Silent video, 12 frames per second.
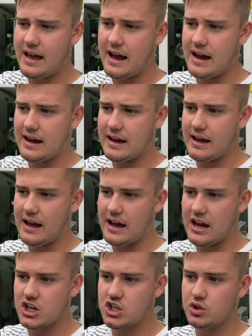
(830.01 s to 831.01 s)

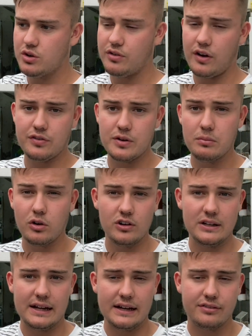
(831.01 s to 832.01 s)
I should have offered more
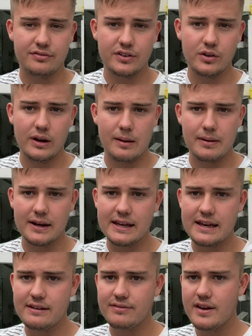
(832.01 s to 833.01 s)
live food, I
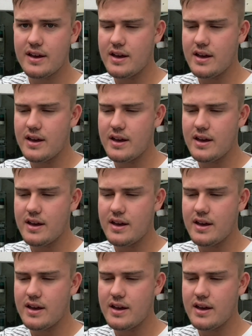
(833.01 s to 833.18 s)
believe,